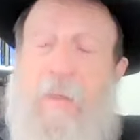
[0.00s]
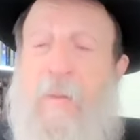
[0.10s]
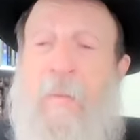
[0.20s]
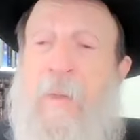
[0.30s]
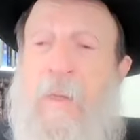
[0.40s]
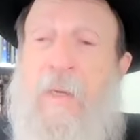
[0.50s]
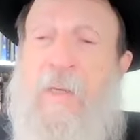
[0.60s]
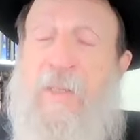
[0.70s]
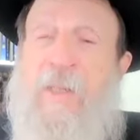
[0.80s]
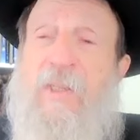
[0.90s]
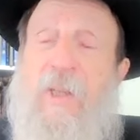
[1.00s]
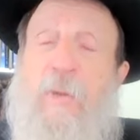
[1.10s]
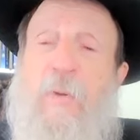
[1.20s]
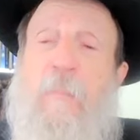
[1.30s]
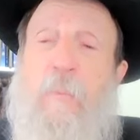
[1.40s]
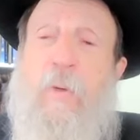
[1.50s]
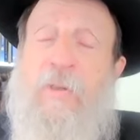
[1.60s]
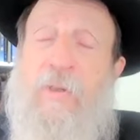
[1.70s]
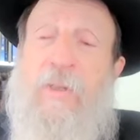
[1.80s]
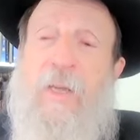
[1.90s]
is. He sees the three
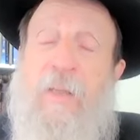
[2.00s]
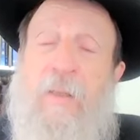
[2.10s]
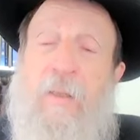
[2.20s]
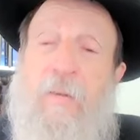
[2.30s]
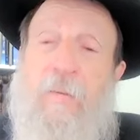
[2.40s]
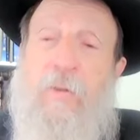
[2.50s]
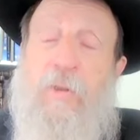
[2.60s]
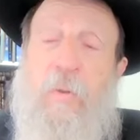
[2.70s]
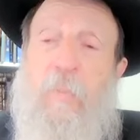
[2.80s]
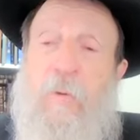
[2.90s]
boys are standing there. Those three